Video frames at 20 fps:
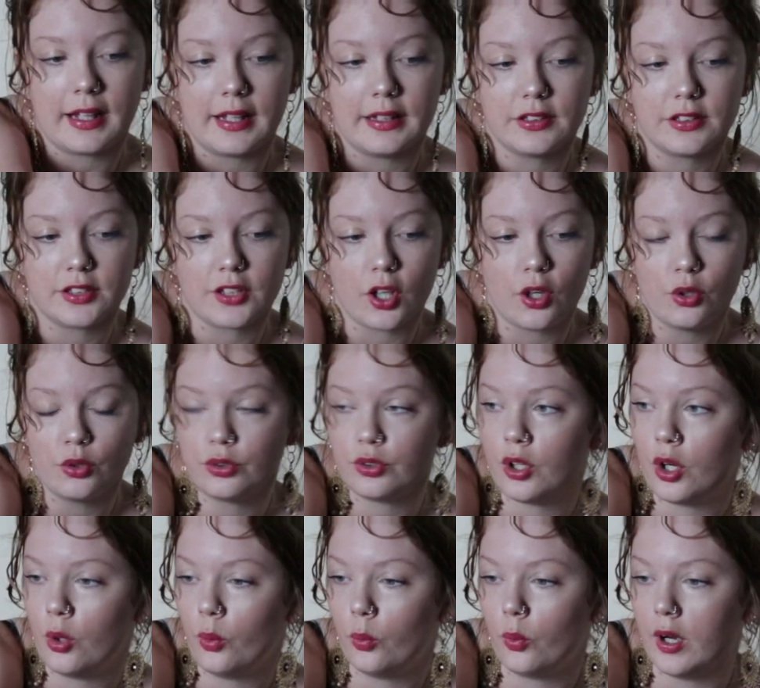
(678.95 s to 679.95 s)
I don't
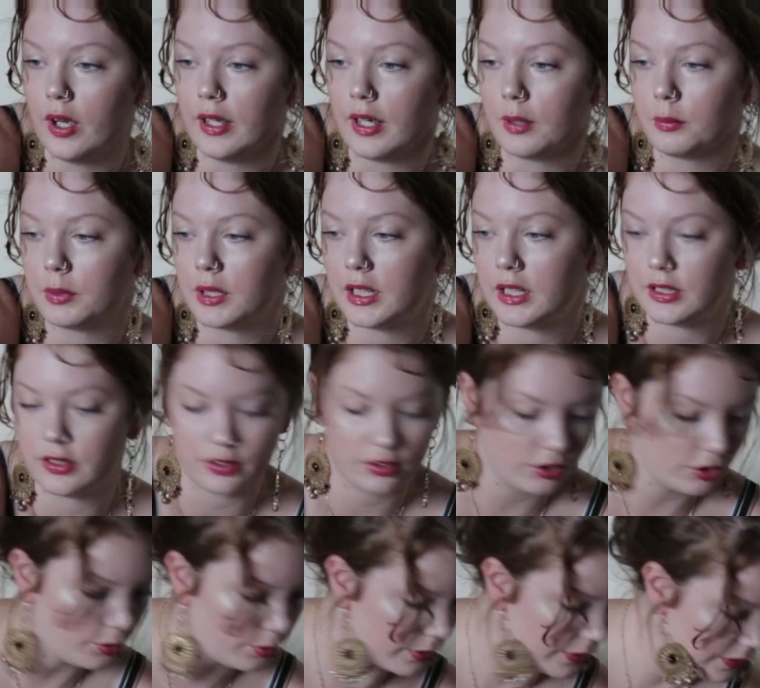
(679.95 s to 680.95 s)
know what I'm gonna
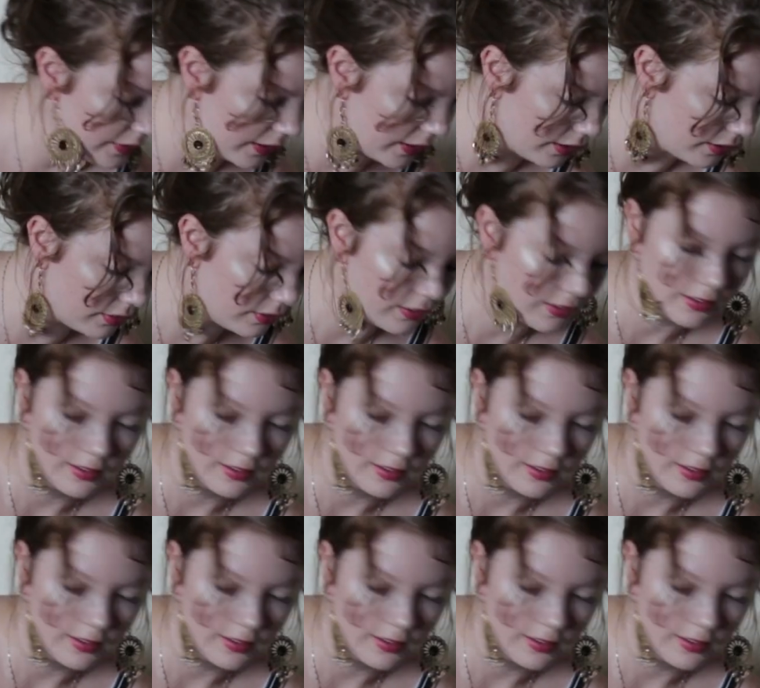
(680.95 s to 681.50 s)
do with it.